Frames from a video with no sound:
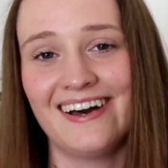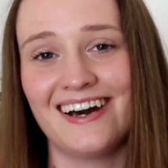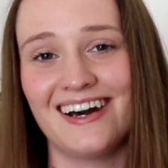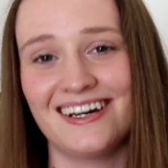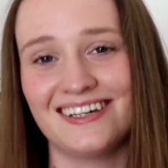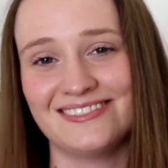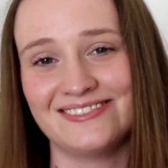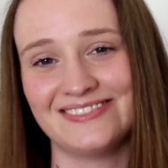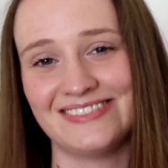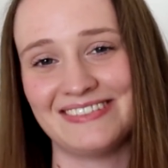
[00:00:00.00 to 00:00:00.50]

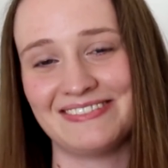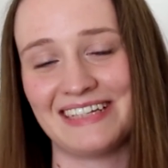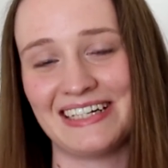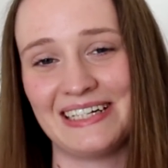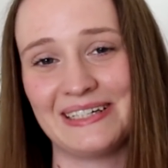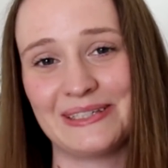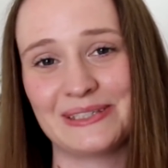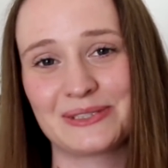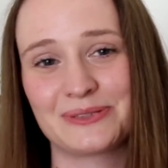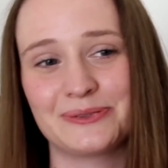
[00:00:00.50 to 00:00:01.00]
um, in my
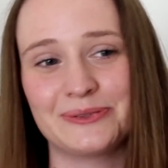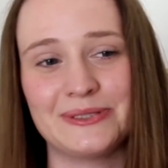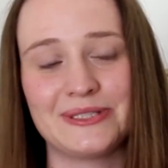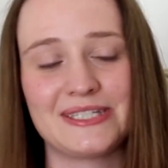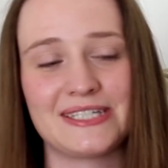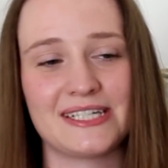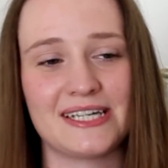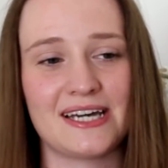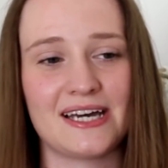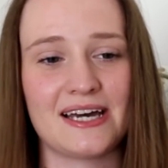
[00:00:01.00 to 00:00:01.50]
last
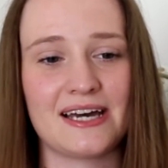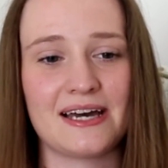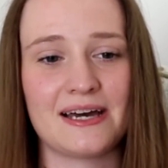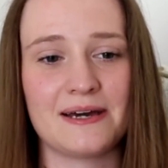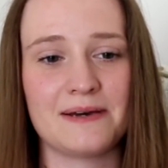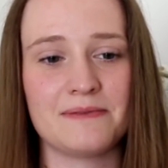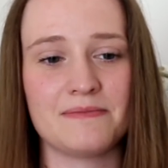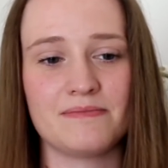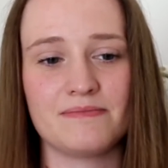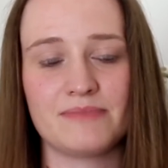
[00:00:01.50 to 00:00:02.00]
quarter,
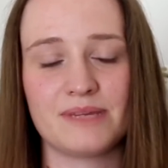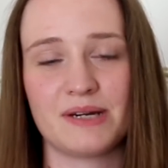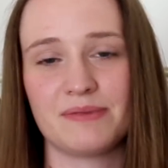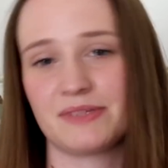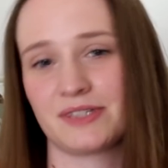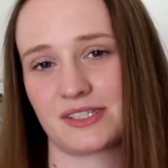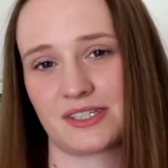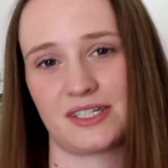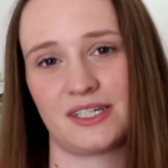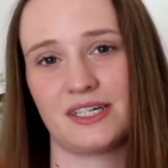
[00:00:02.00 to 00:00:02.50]
um, but I'm
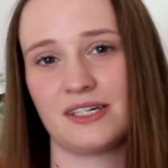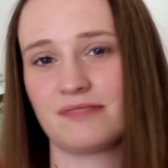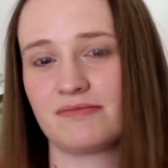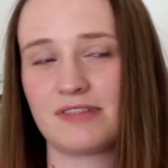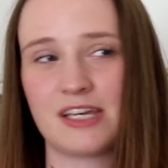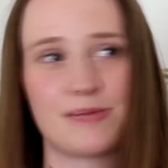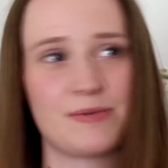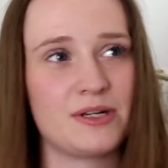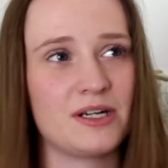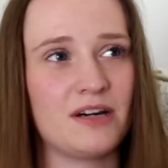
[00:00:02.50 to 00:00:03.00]
just going to
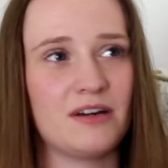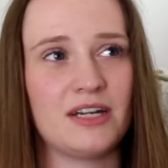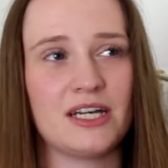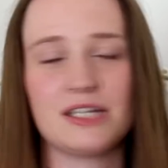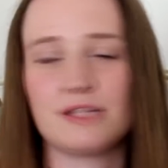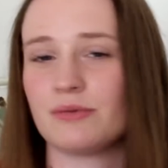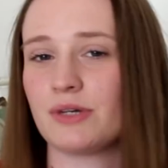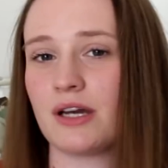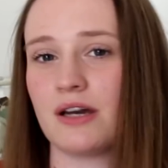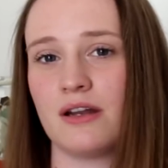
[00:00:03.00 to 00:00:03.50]
keep an eye on it
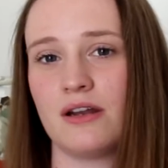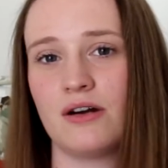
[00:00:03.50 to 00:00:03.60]
as we go